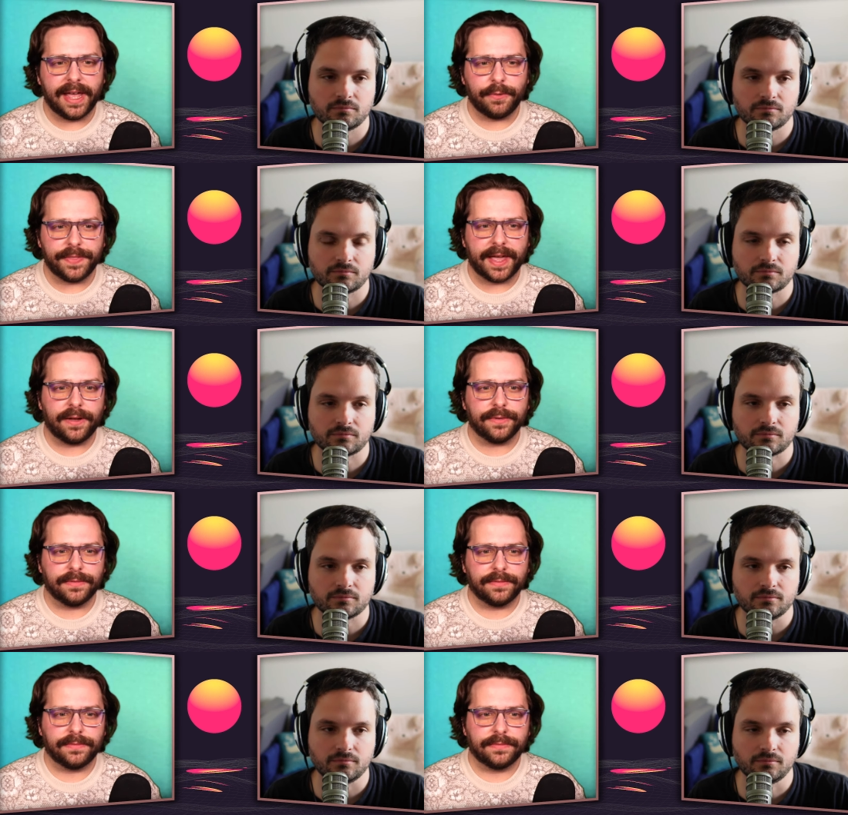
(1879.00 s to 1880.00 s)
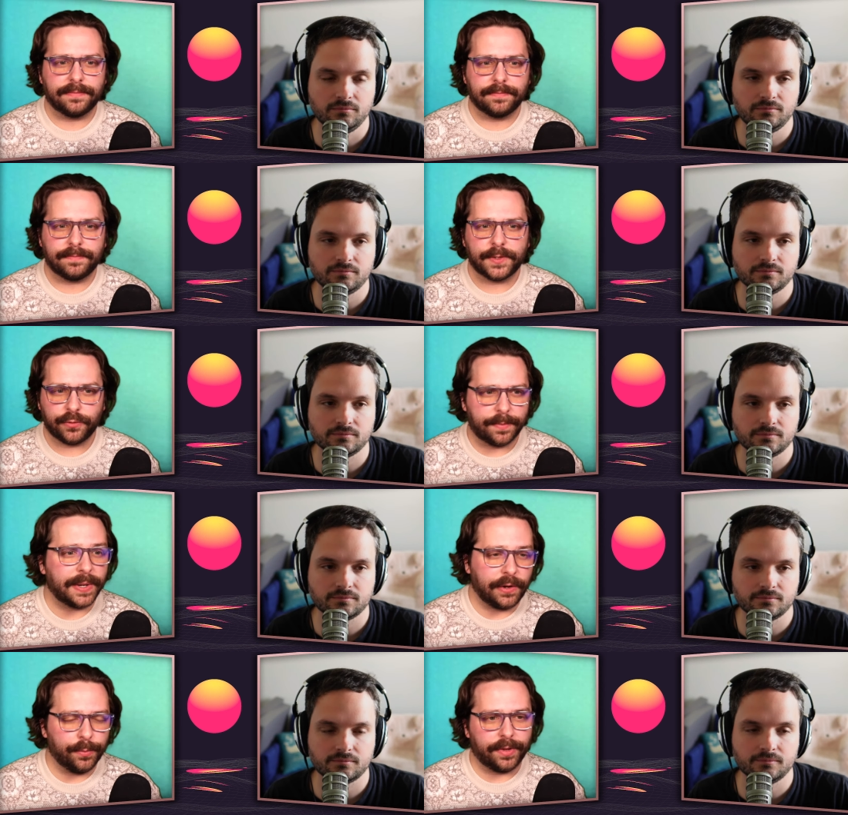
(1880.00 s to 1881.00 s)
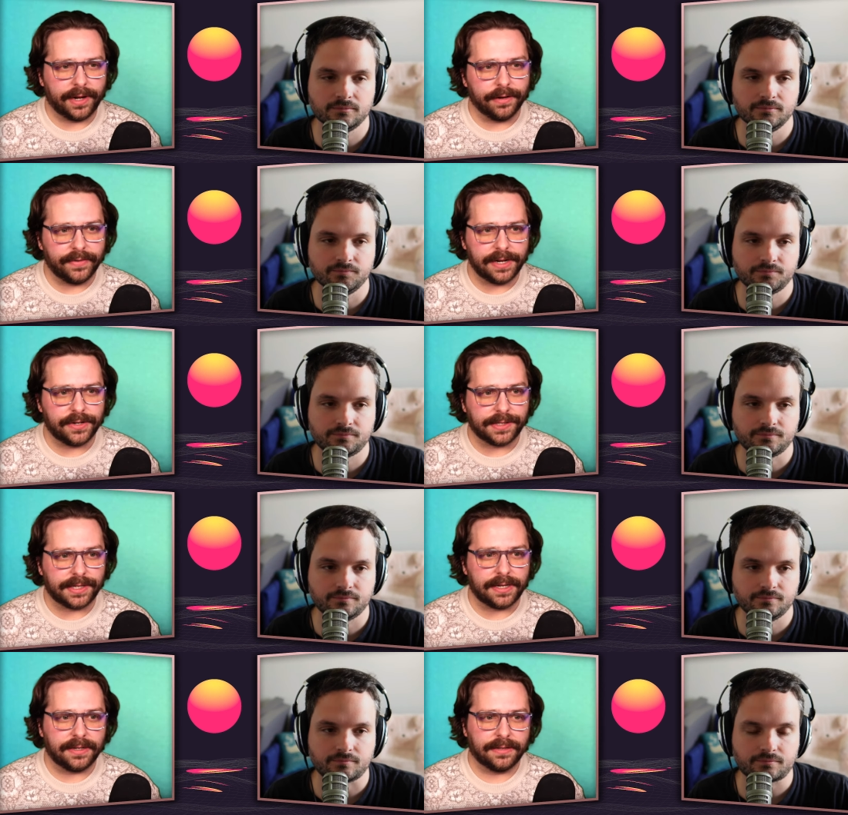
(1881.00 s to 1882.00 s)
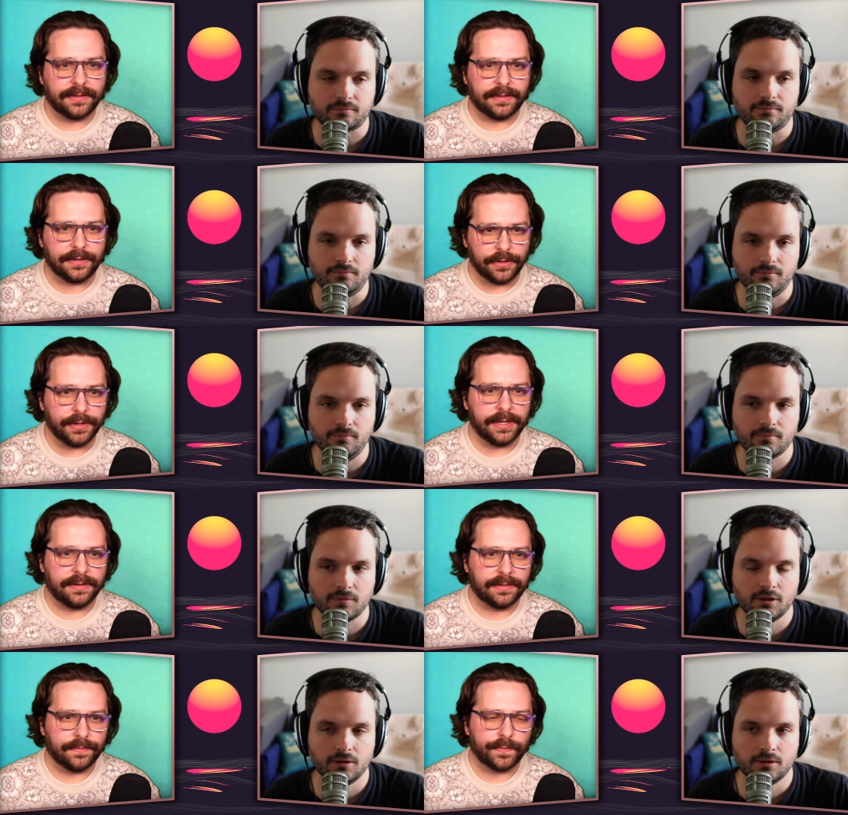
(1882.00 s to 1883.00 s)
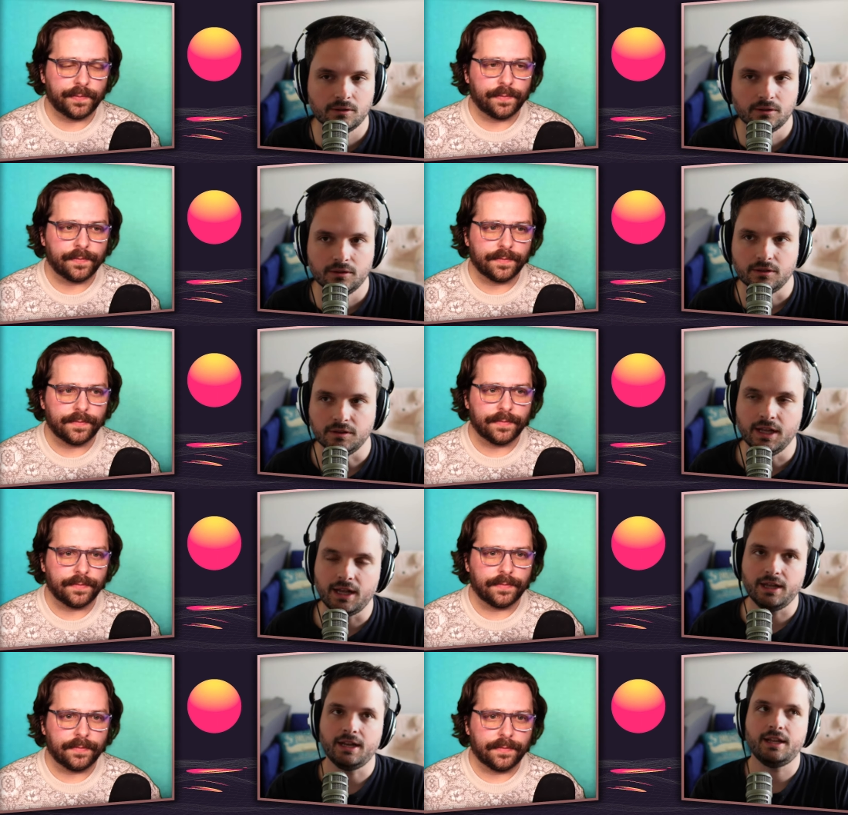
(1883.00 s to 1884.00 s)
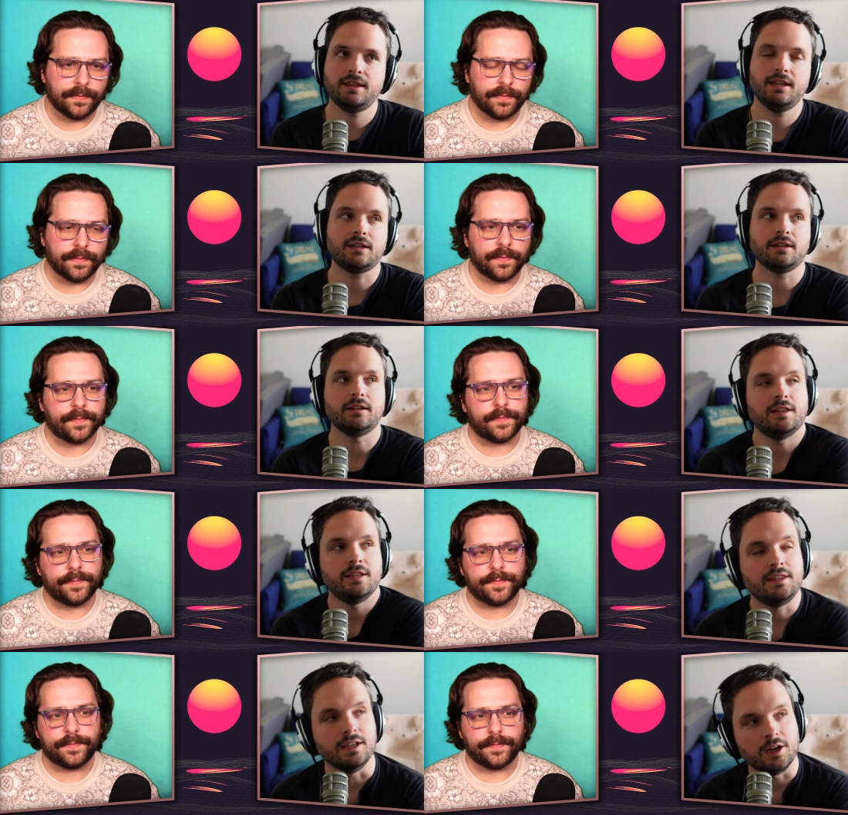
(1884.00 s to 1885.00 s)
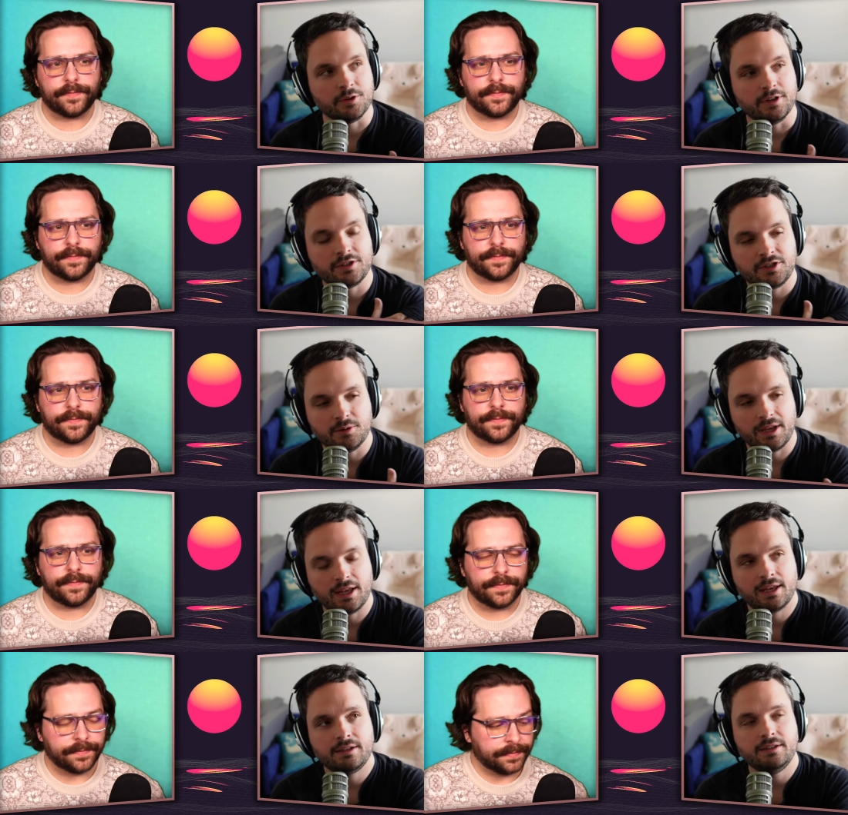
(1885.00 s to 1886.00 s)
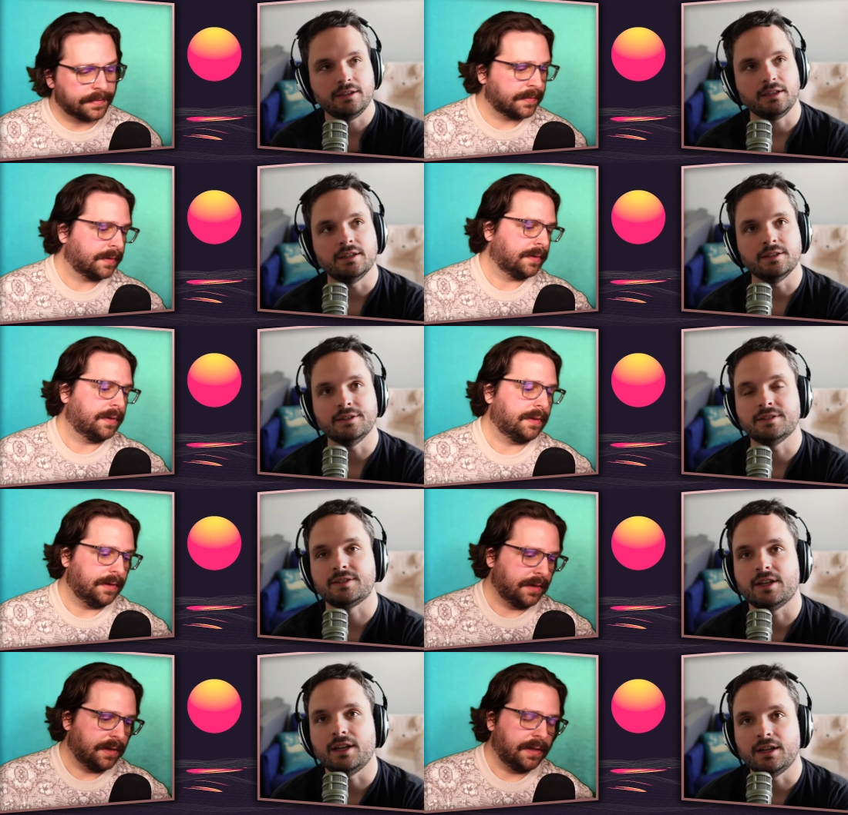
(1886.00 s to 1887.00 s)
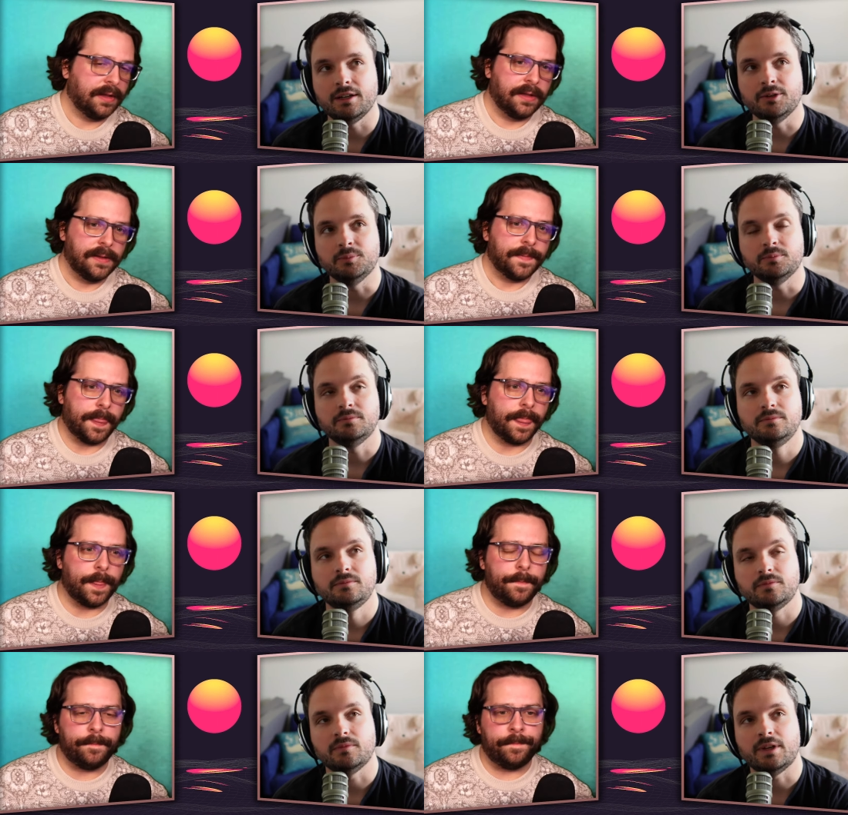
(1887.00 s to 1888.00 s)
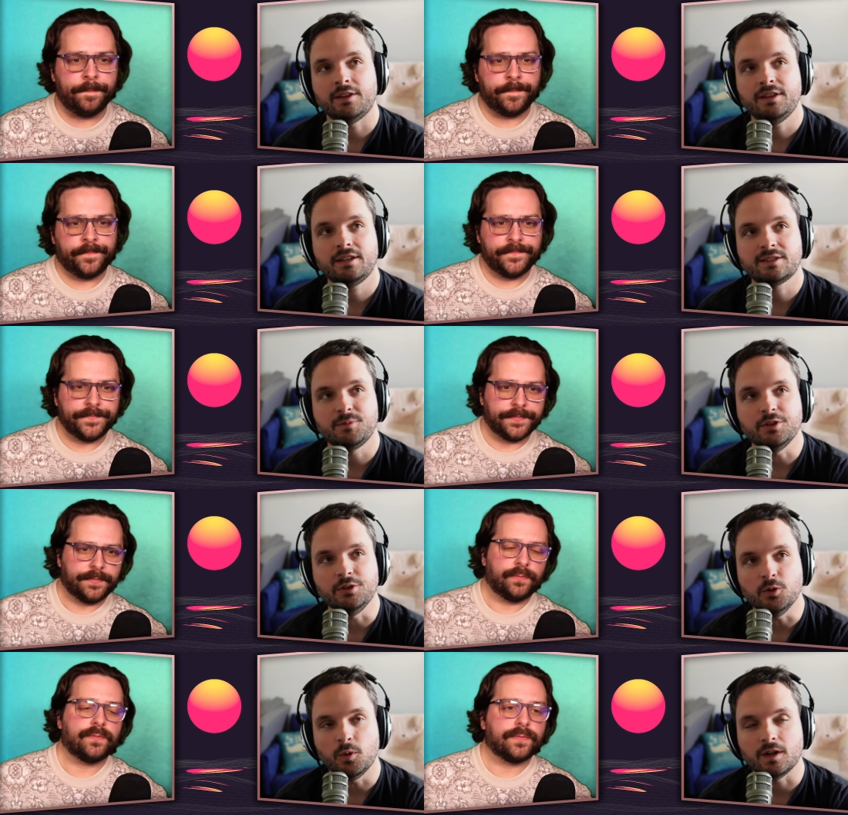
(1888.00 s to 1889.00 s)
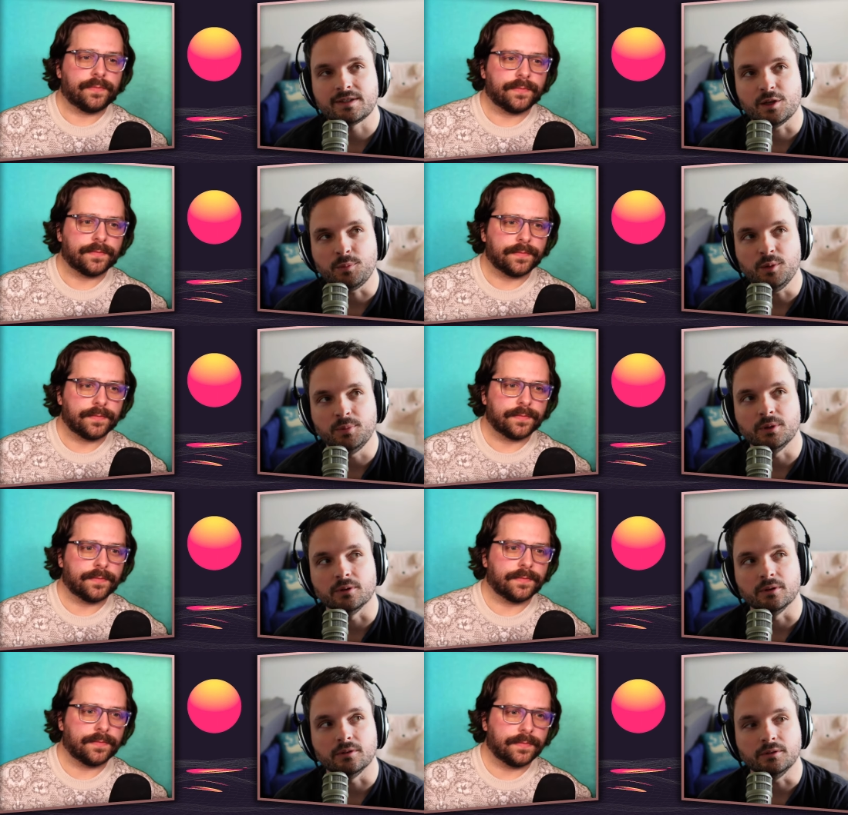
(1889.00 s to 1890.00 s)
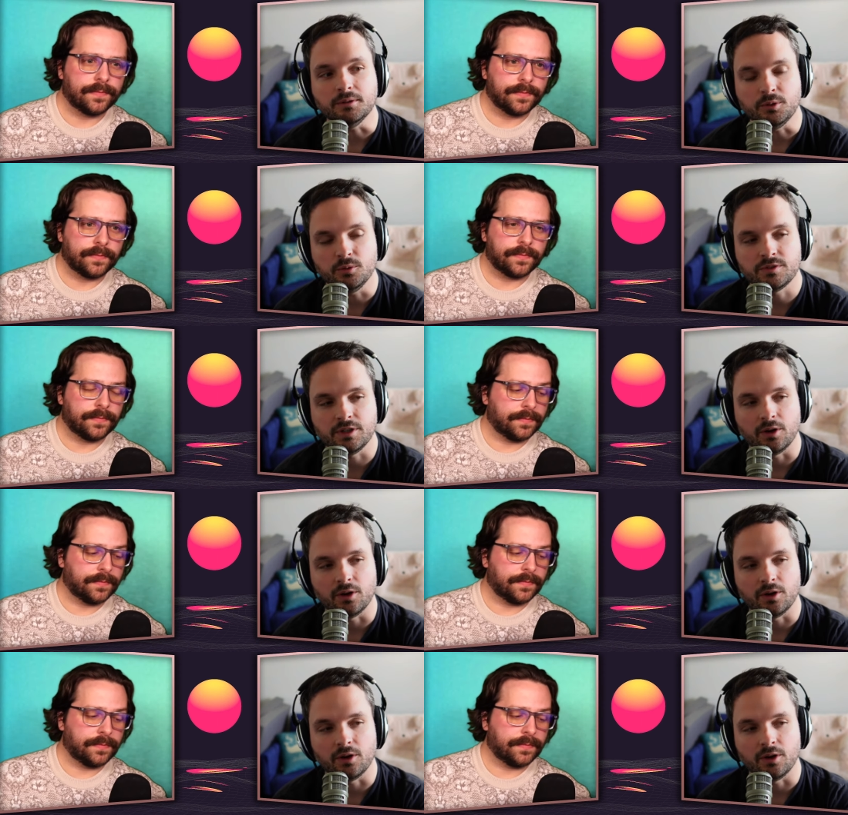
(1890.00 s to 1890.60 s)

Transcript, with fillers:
Speaker 1: without stripping your player of agency to do it. Yeah, and I think I think the other
Speaker 2: issue I had is um and I think some of the nuance that people are losing